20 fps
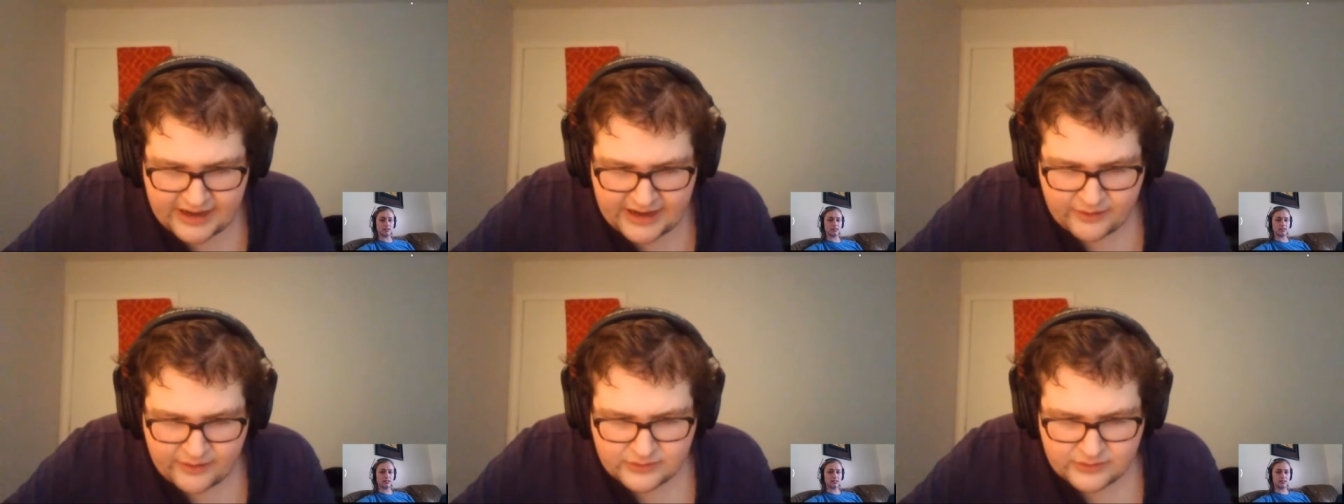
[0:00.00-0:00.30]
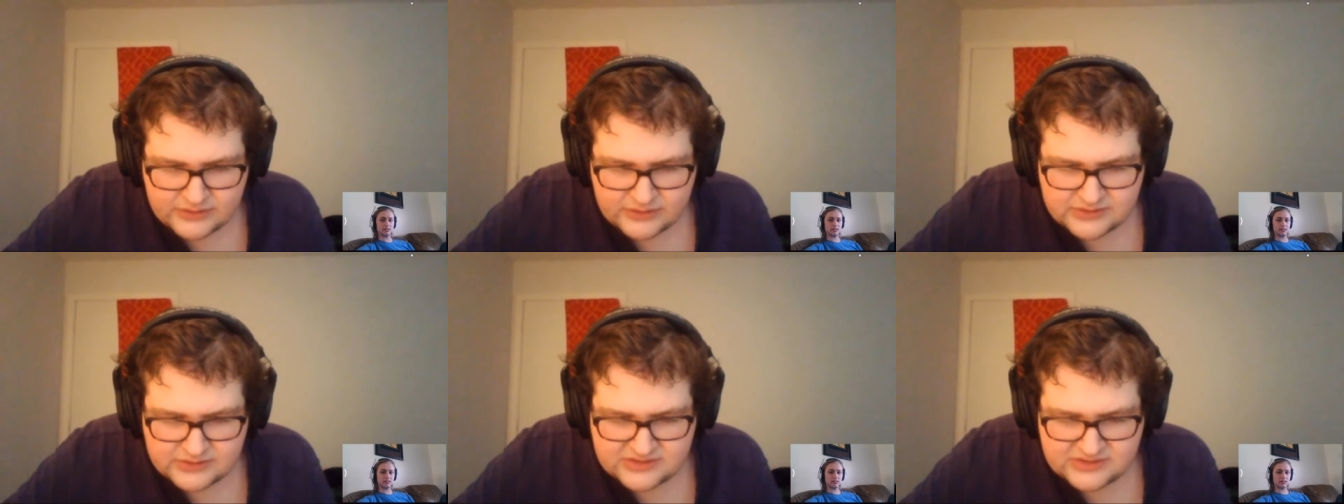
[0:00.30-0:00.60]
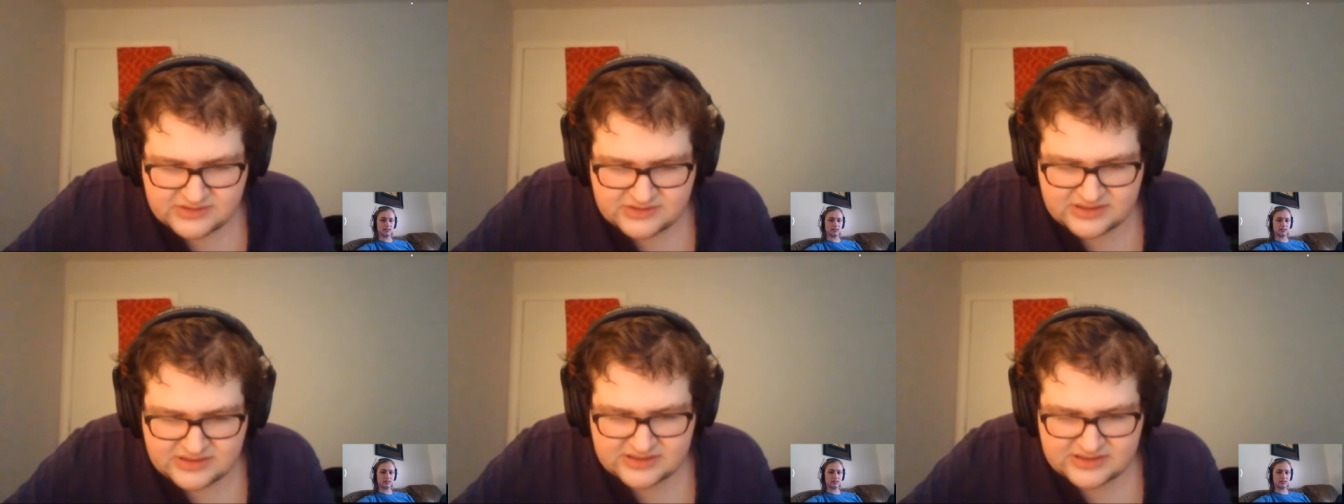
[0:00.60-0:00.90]
hour
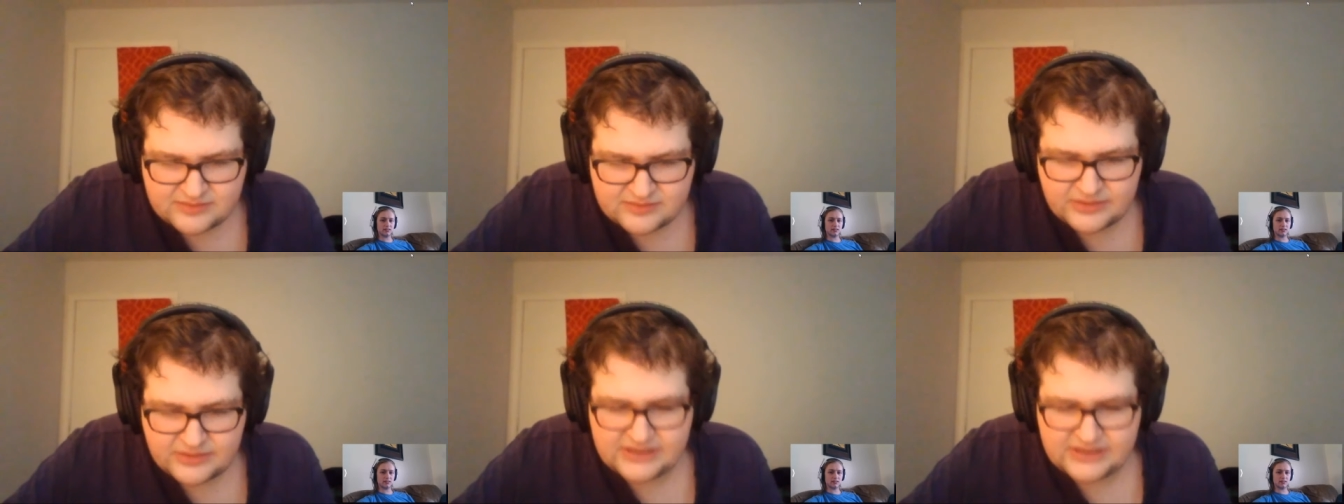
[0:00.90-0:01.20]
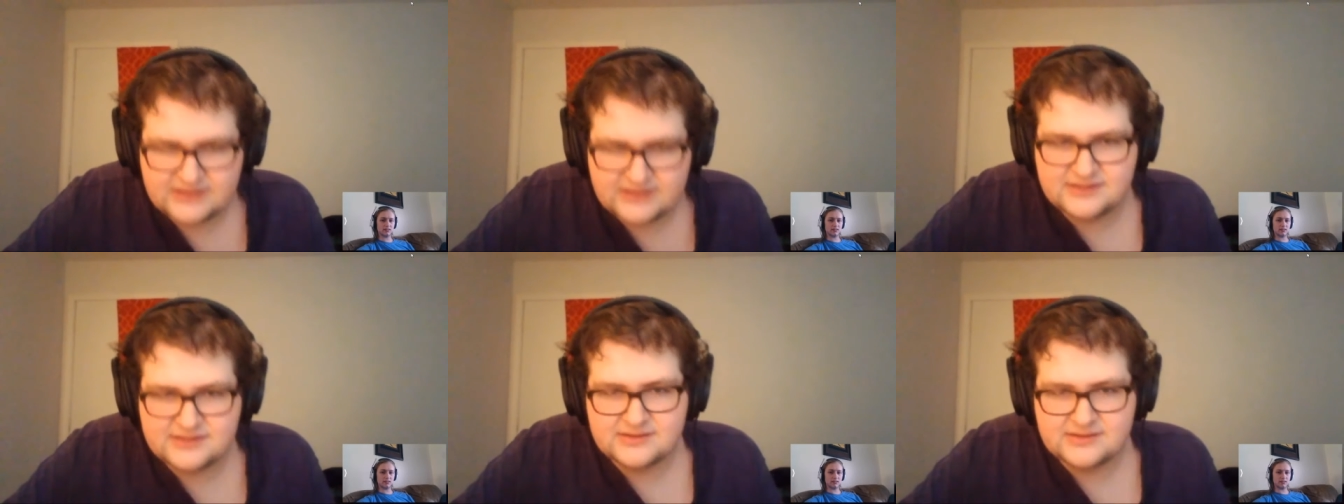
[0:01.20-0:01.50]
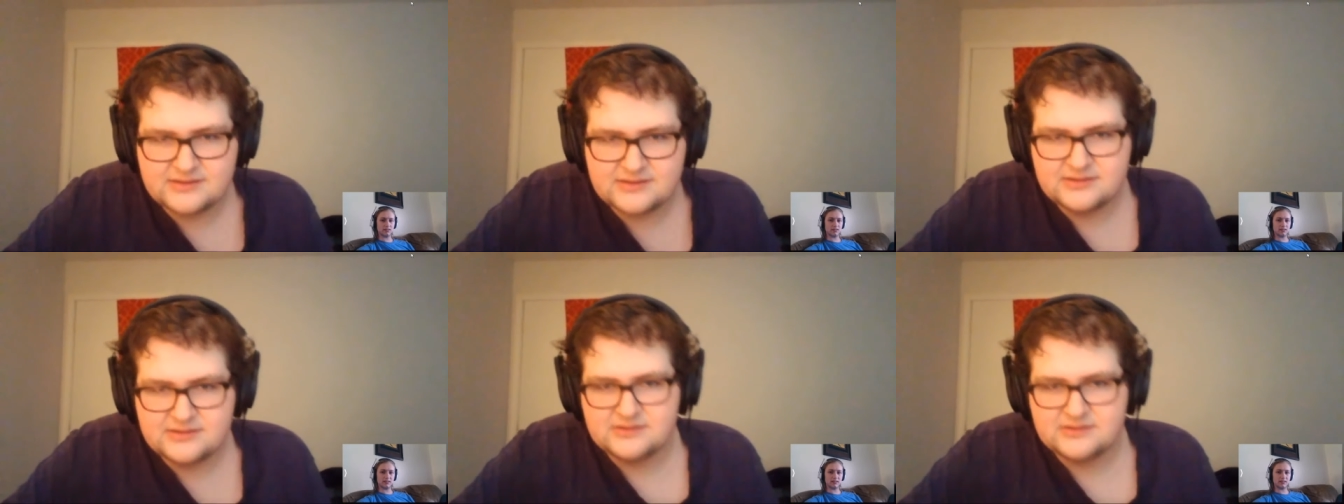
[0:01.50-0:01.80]
6
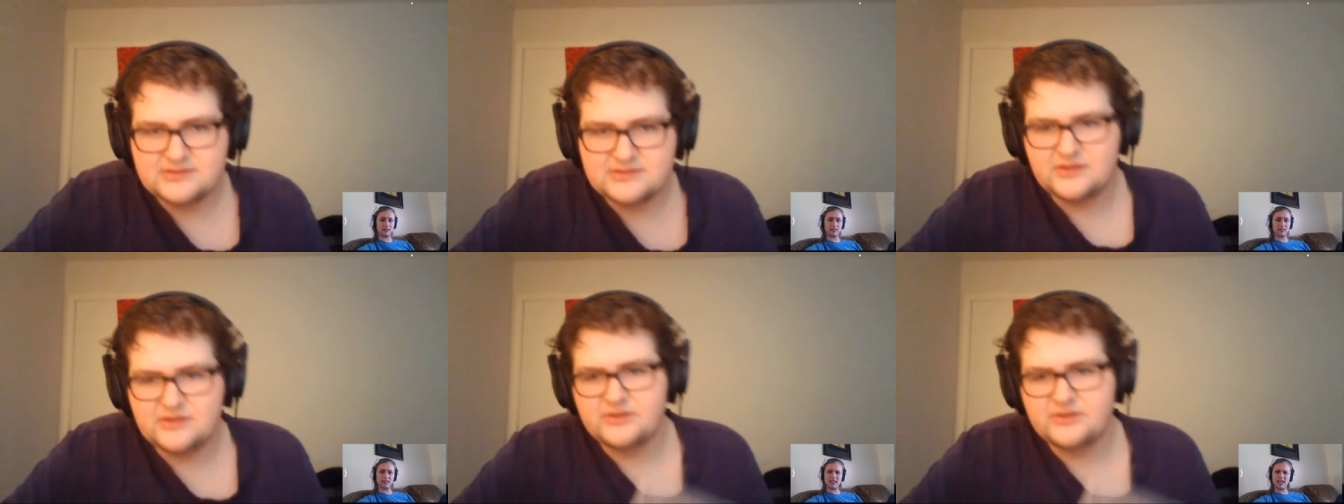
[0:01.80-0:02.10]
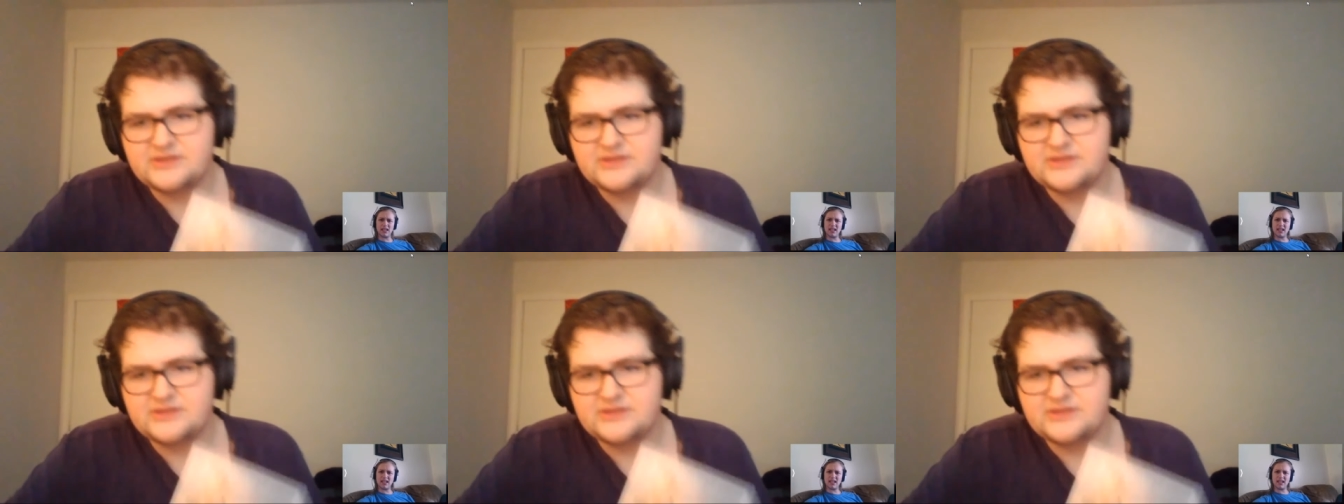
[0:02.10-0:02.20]
minutes. So that's